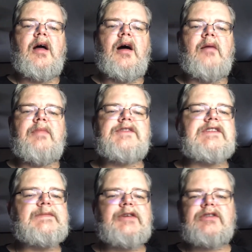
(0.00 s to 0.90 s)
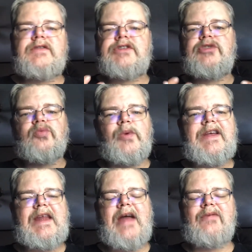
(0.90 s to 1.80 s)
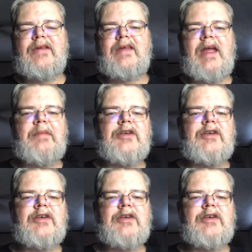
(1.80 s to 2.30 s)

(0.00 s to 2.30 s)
But just make sure that you read everything.